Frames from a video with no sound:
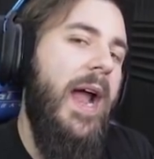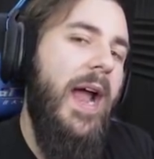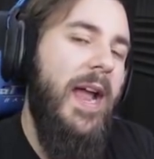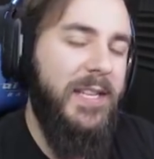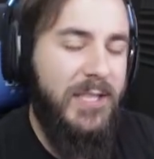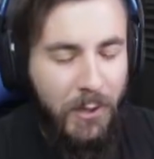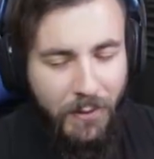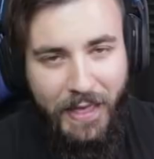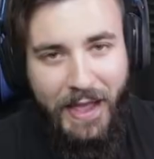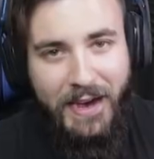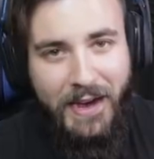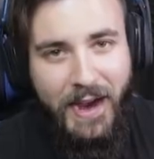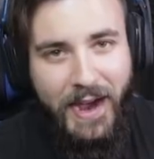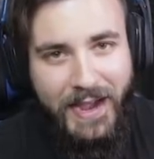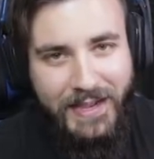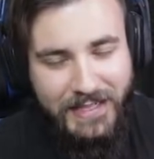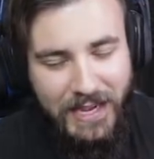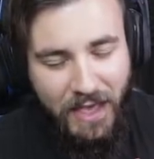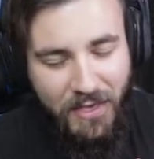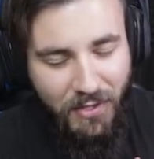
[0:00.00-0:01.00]
Until then,
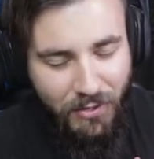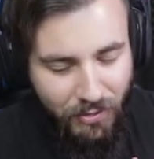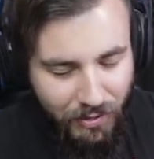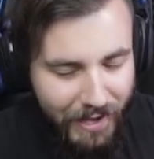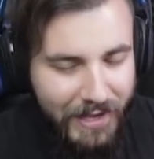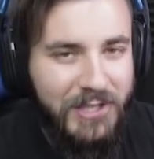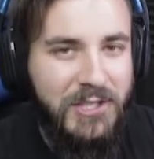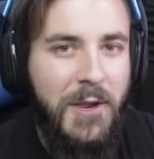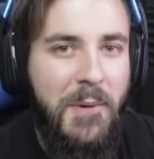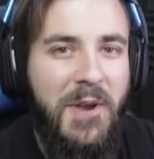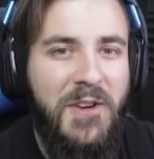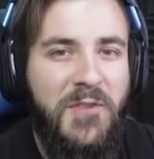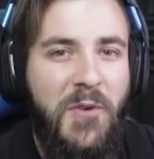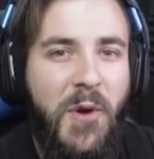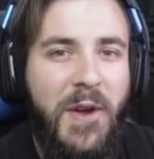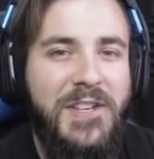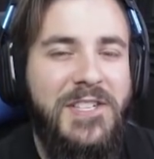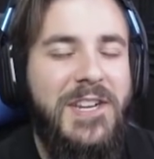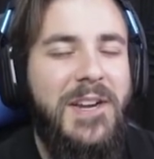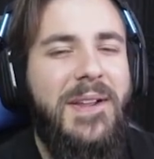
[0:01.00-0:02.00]
guys, uh, thanks so much for
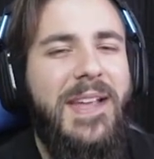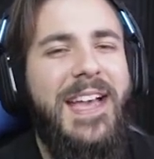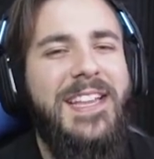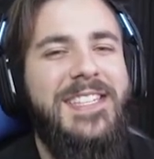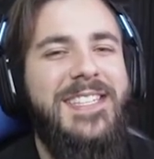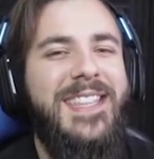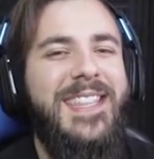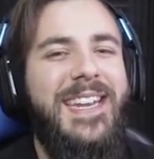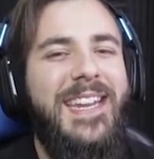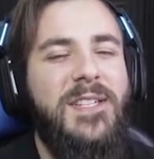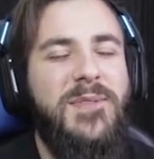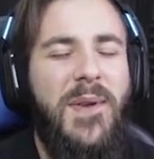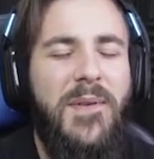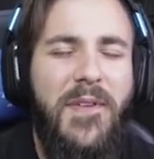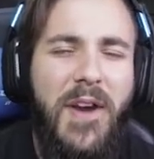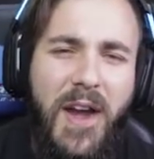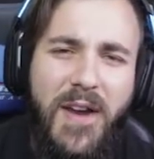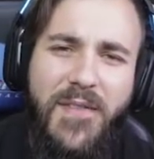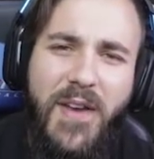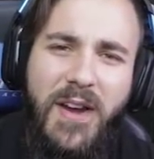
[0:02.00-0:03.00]
watching. I'll catch you in the next one
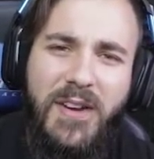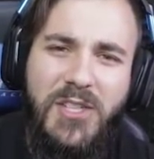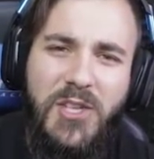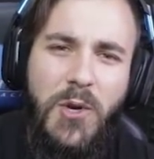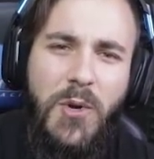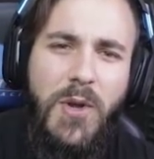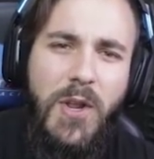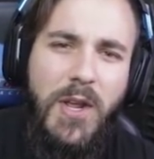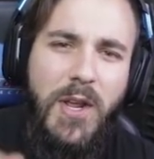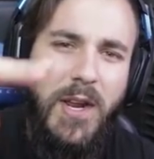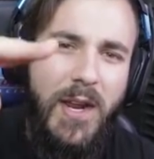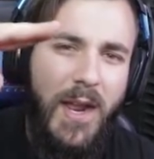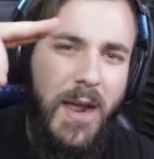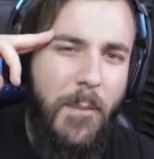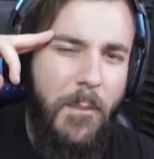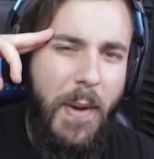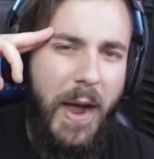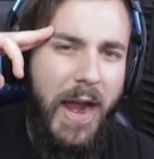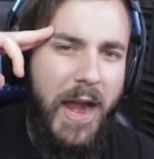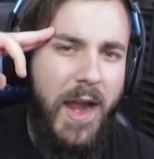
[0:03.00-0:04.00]
very, very soon. Bye